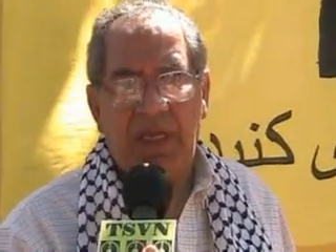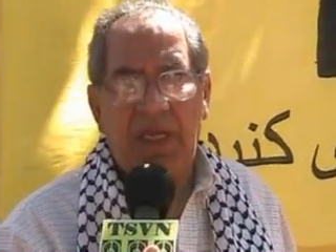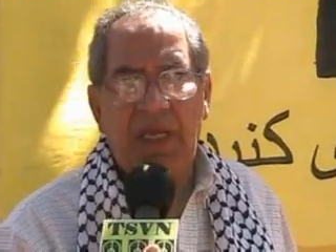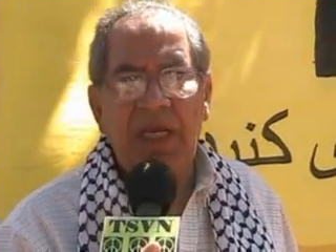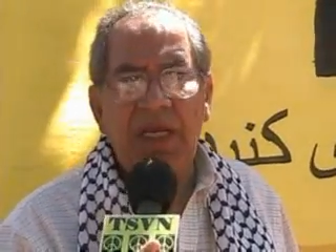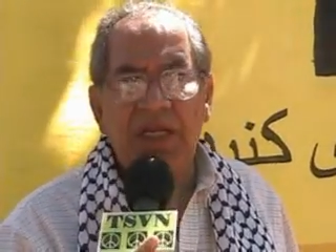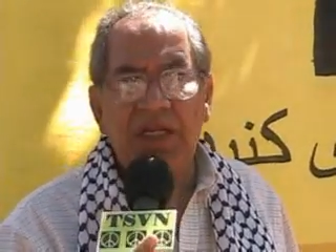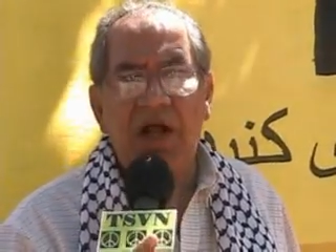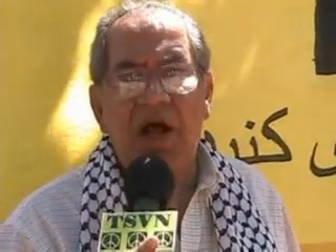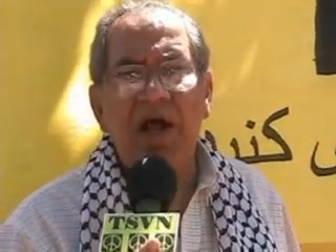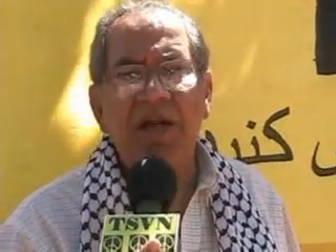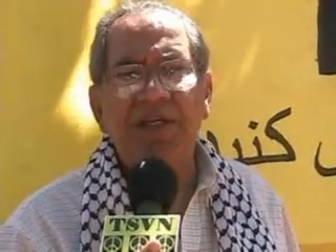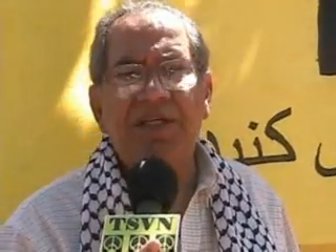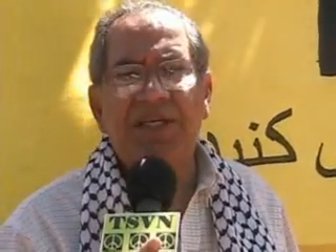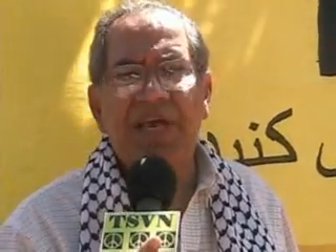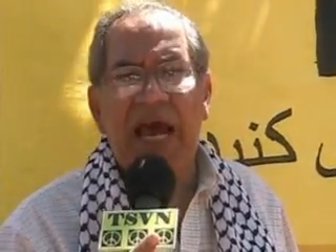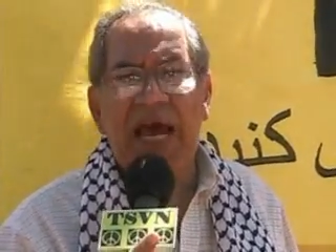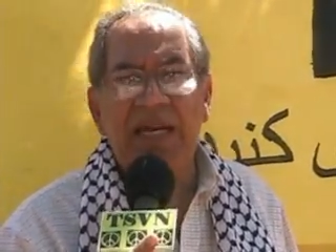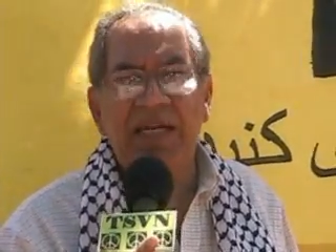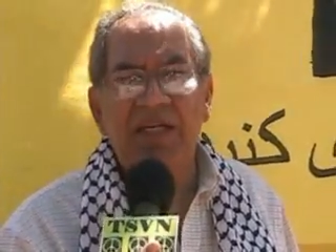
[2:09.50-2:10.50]
Iran
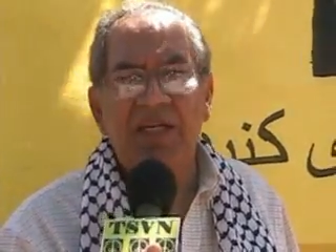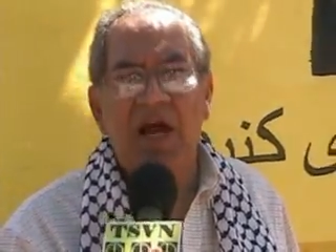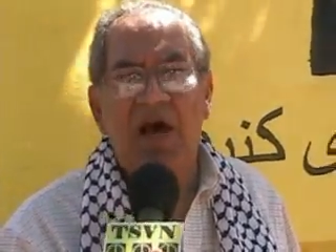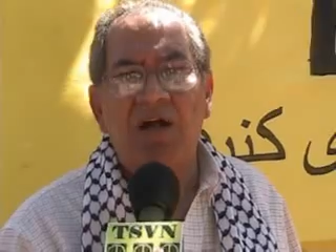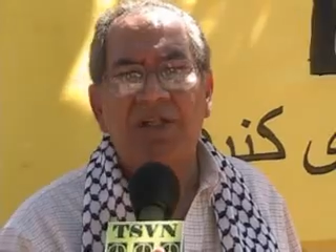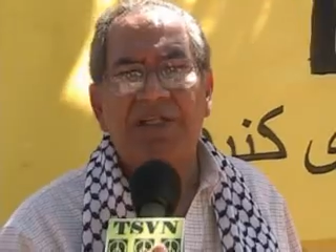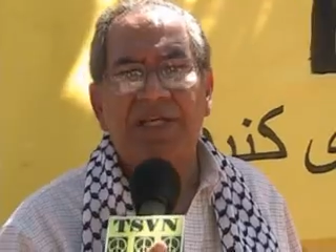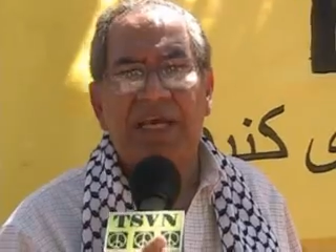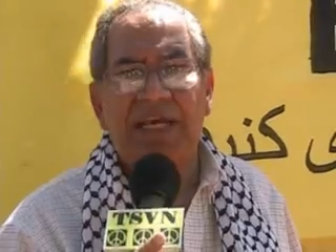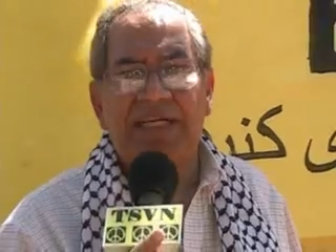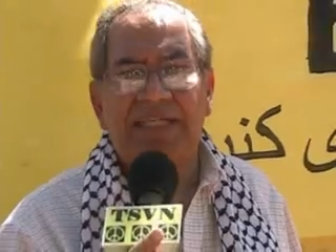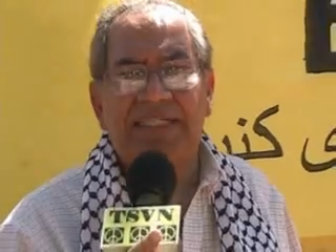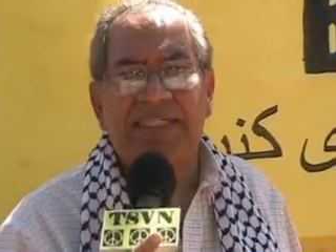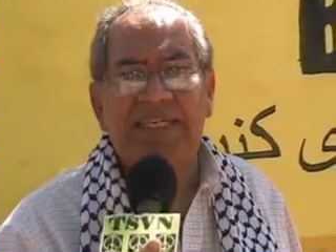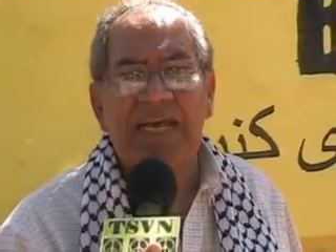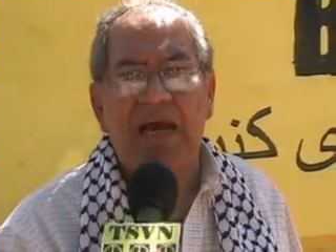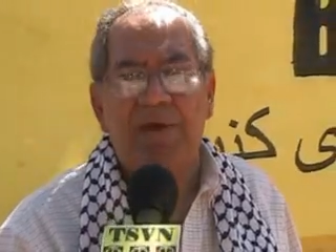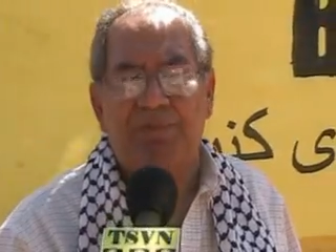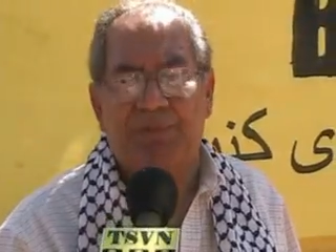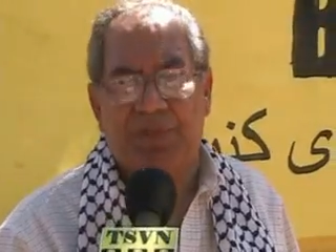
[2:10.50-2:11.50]
cannot
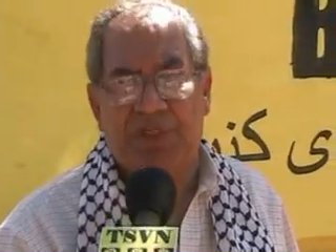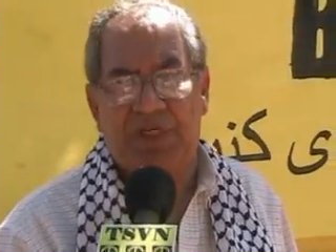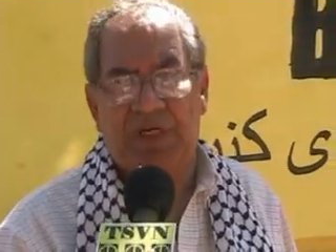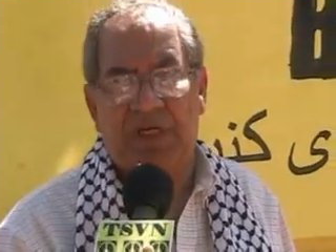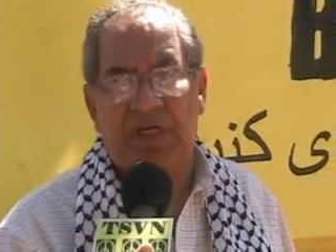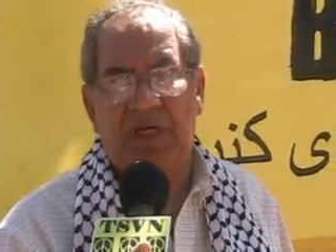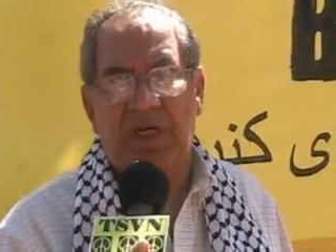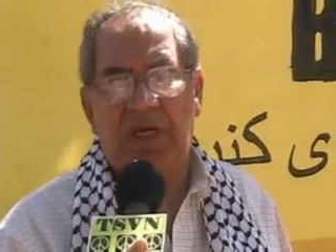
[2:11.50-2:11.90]
accept